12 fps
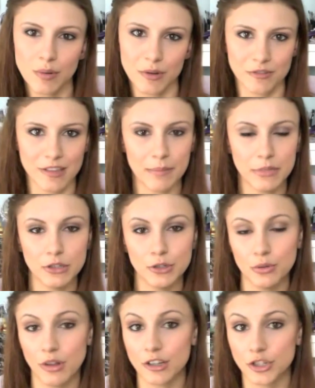whether that be
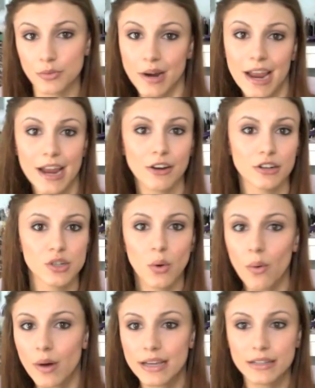new lingerie or
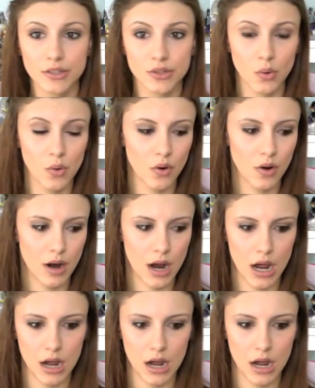toys or